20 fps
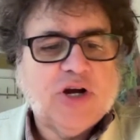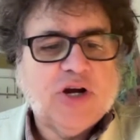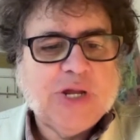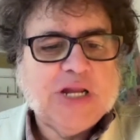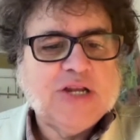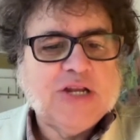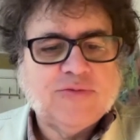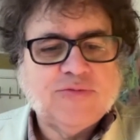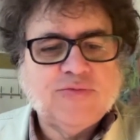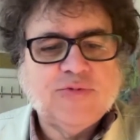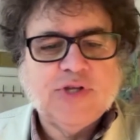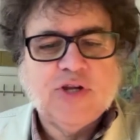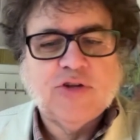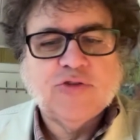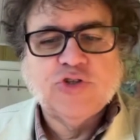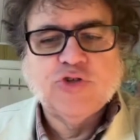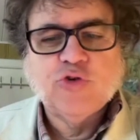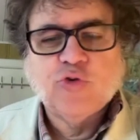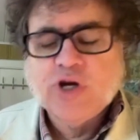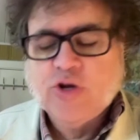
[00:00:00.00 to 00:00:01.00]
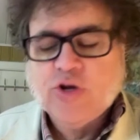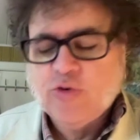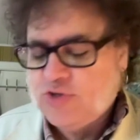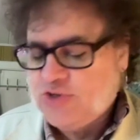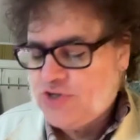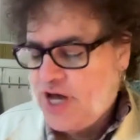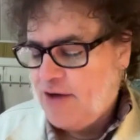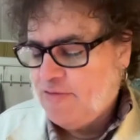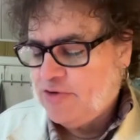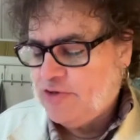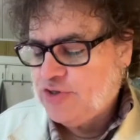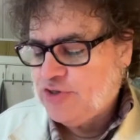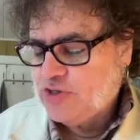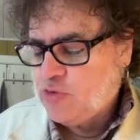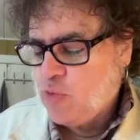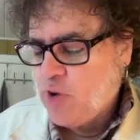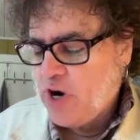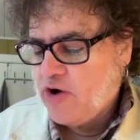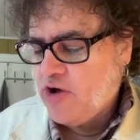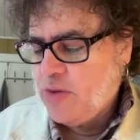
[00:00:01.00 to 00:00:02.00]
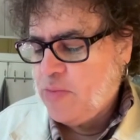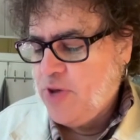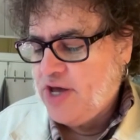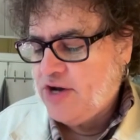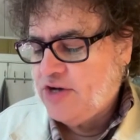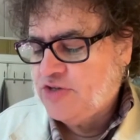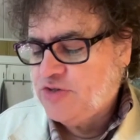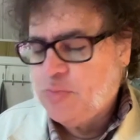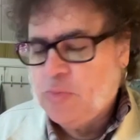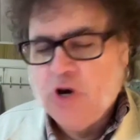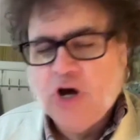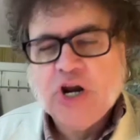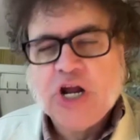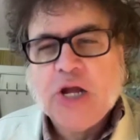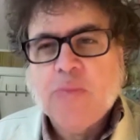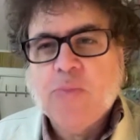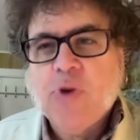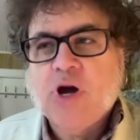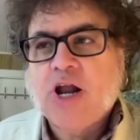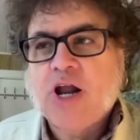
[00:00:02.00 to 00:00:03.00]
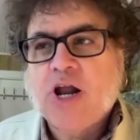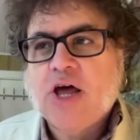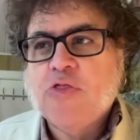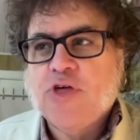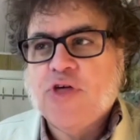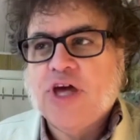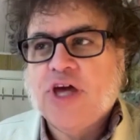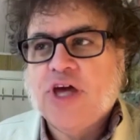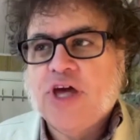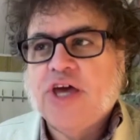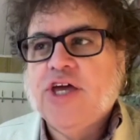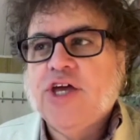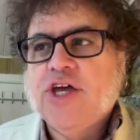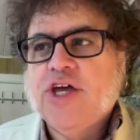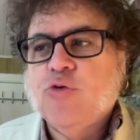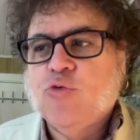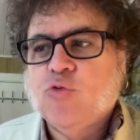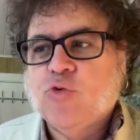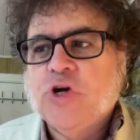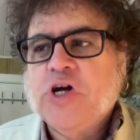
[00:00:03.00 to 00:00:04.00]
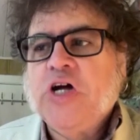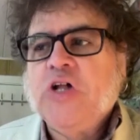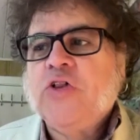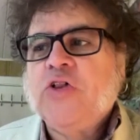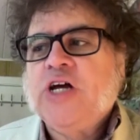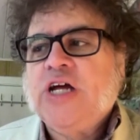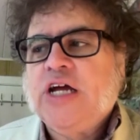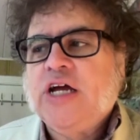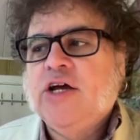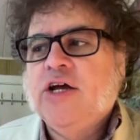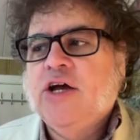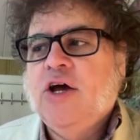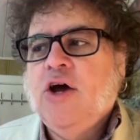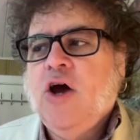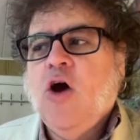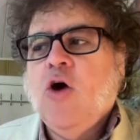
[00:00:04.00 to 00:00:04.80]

I mean, screen was obviously where he made his money, but I think he really